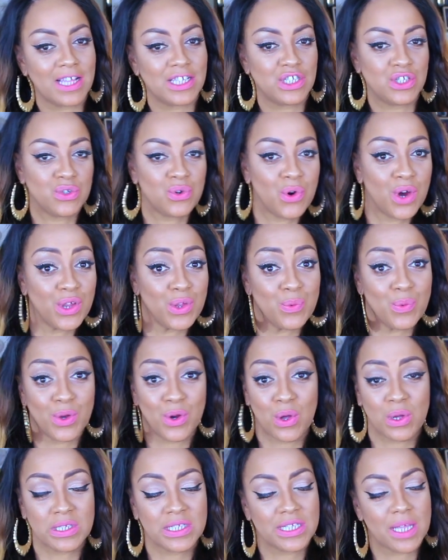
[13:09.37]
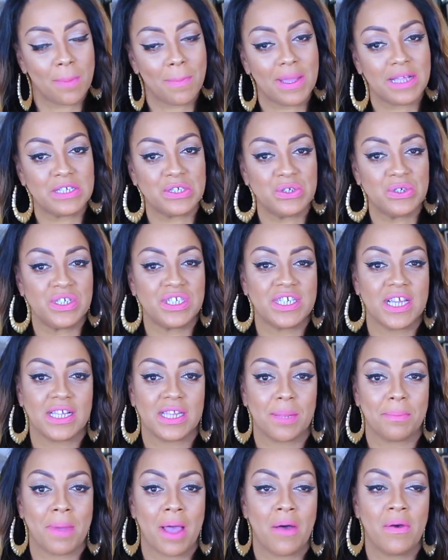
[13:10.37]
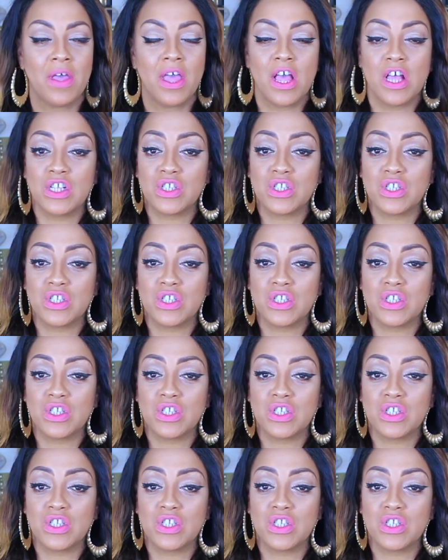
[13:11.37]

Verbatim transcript: a store and you want wholesale, make sure you check them out.